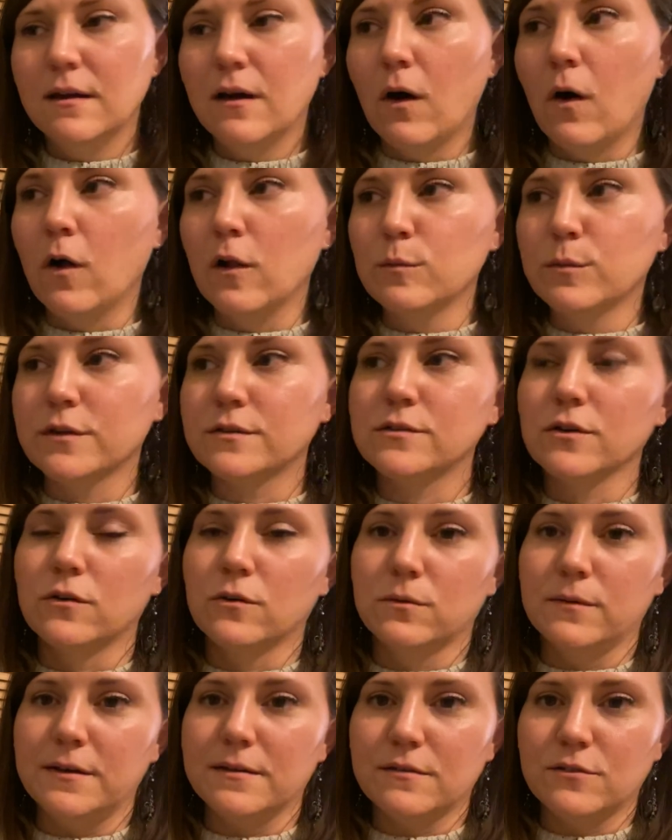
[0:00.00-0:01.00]
Almost
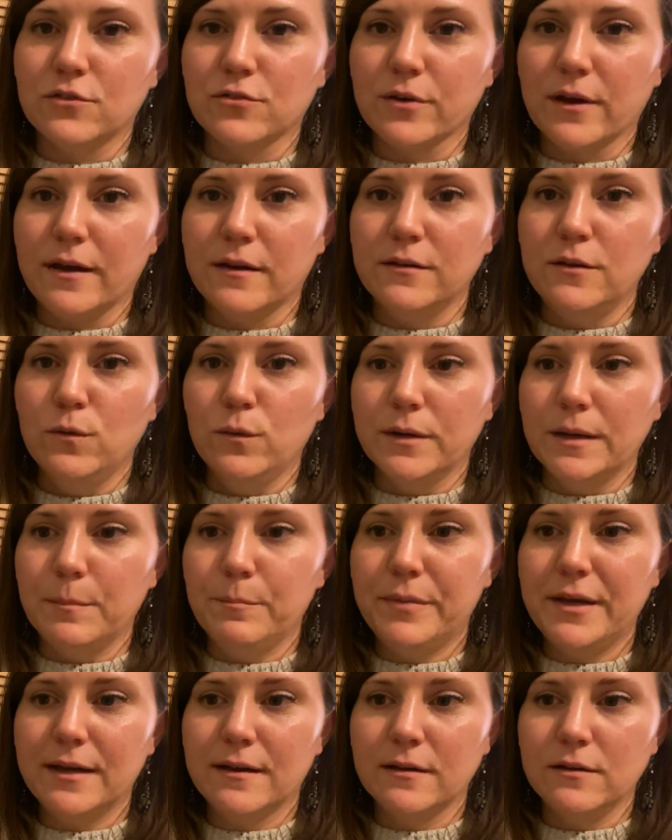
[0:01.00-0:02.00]
always in trad, you want to
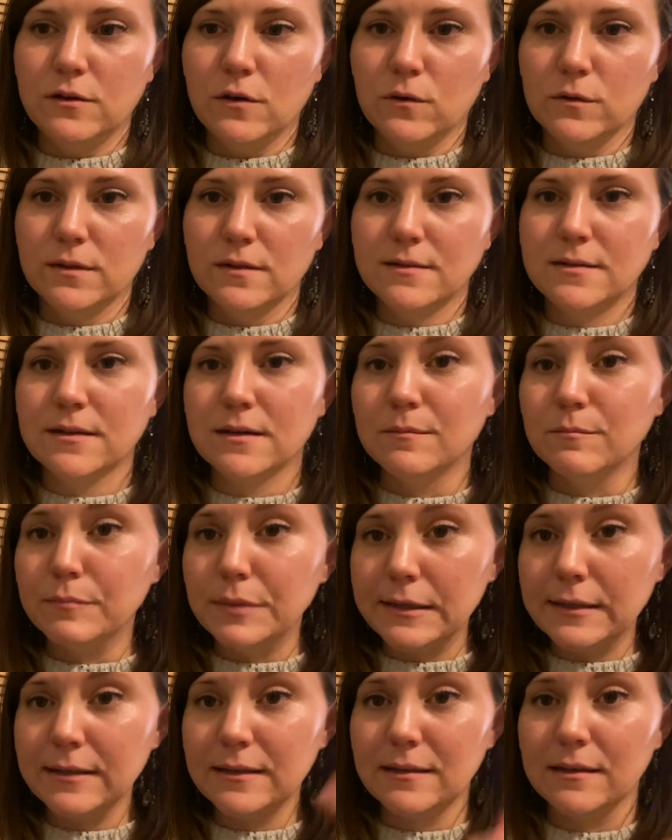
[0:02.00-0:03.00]
pick notes to
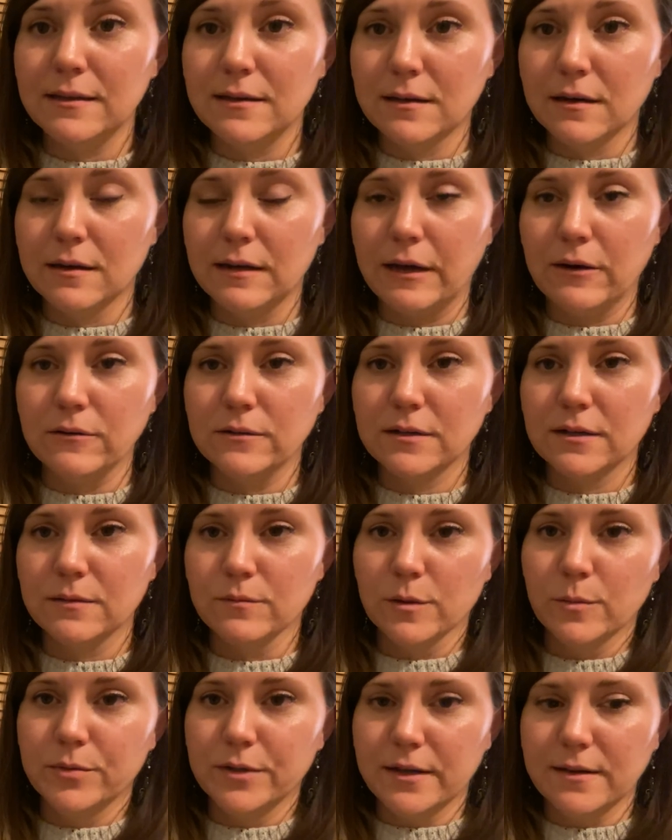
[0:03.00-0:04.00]
completely cut out and
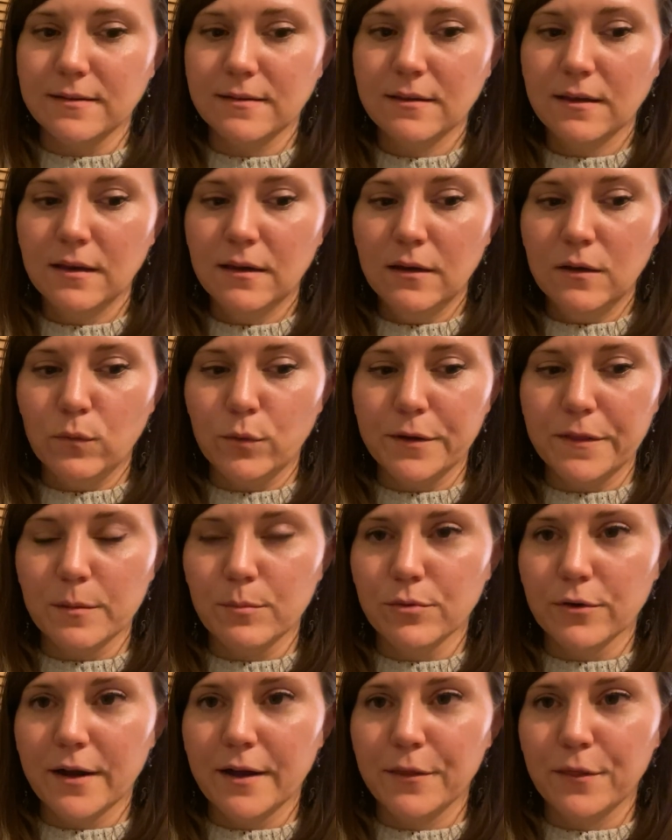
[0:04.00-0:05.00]
replace with a
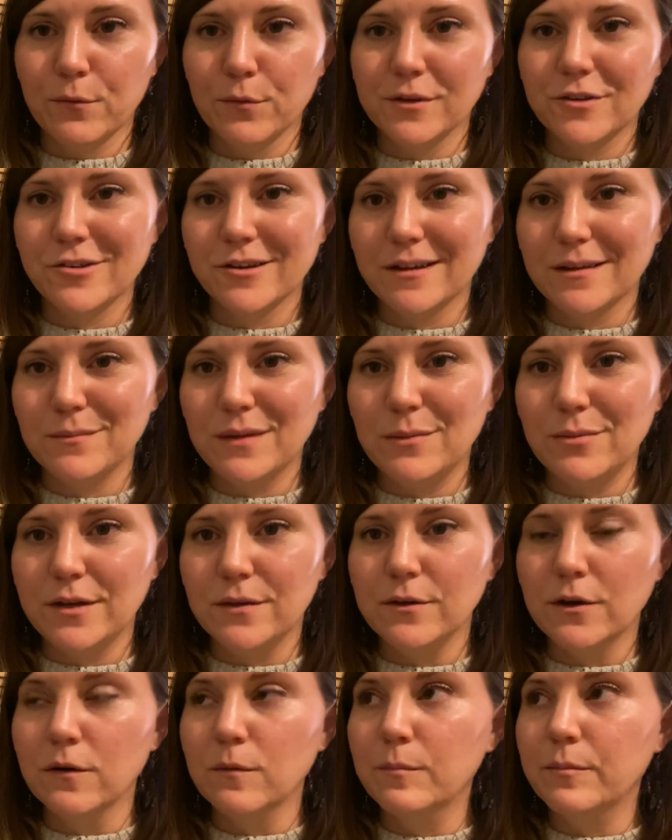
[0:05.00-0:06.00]
breath, which again, maybe you
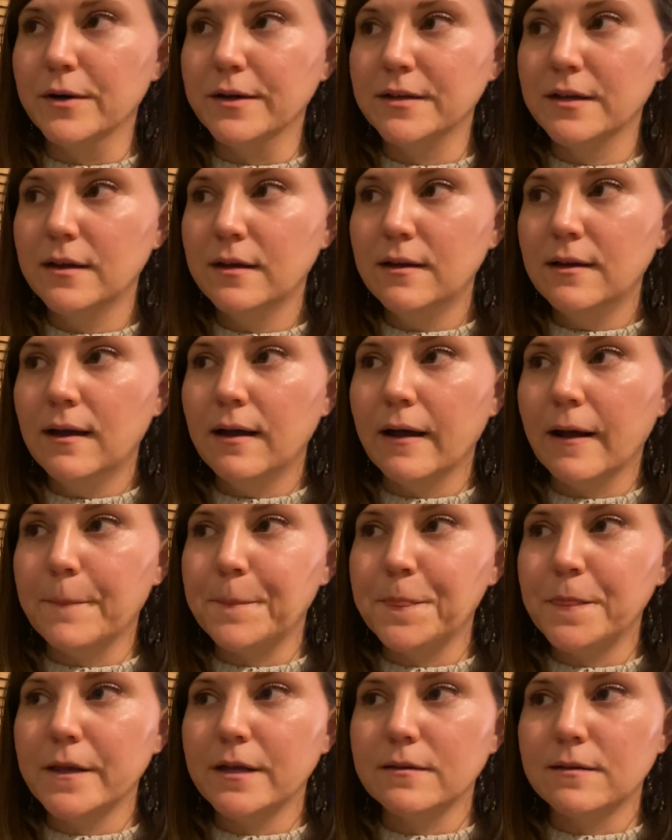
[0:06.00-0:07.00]
know, but
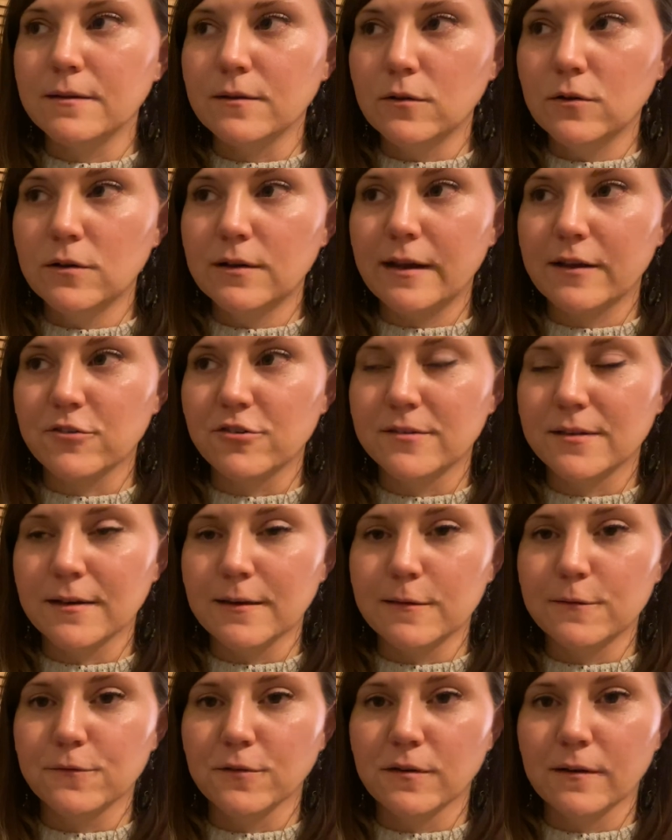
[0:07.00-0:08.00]
um, it's a good
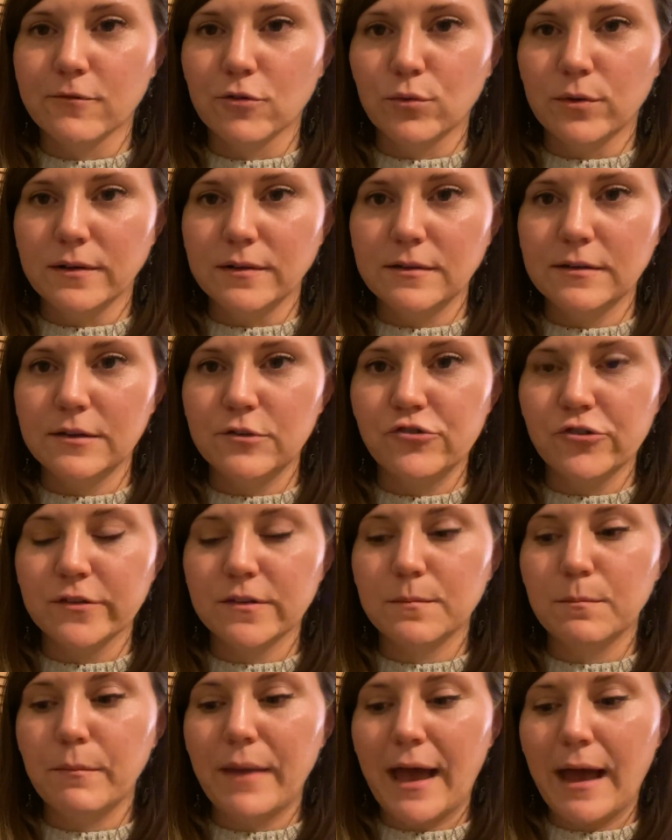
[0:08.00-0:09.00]
exercise for everyone to
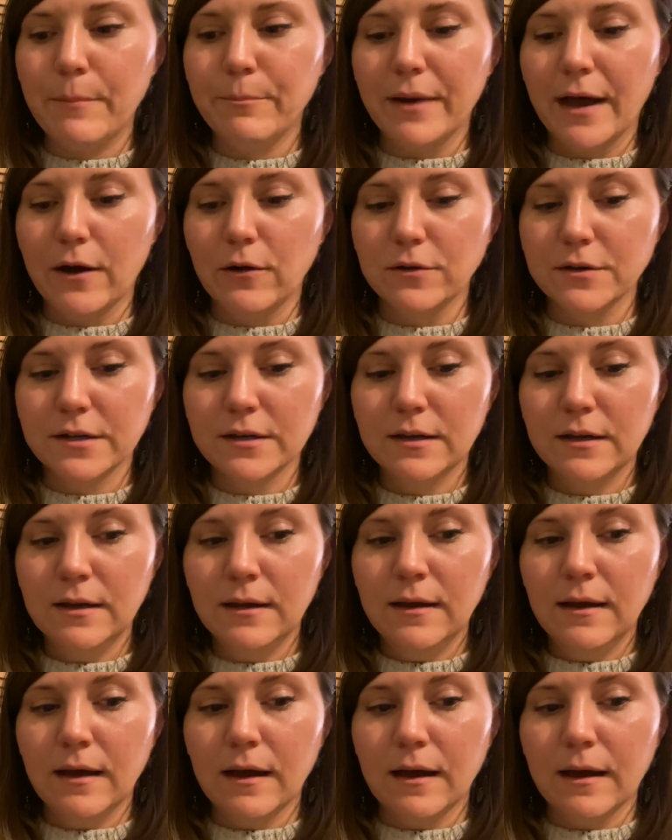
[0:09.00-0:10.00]
just map out
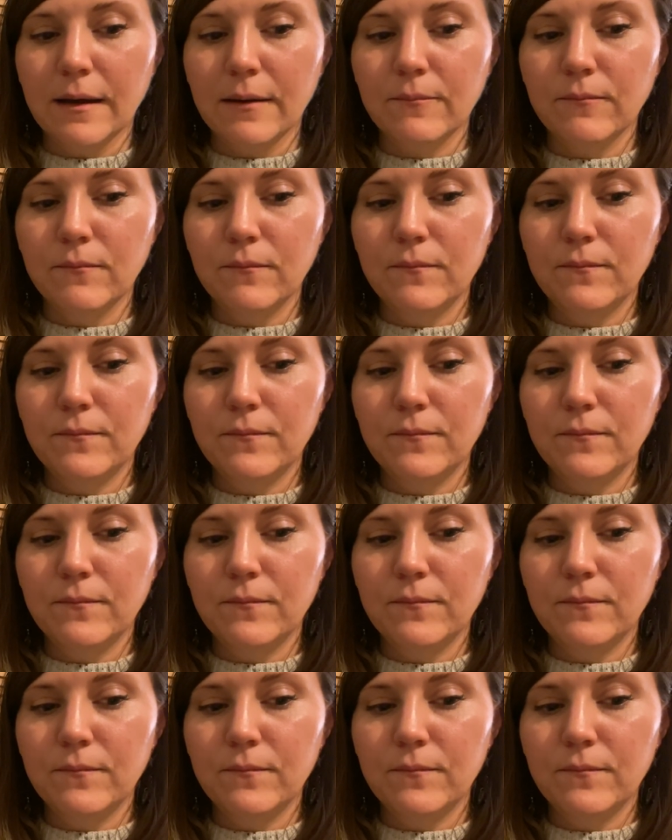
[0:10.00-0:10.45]
um,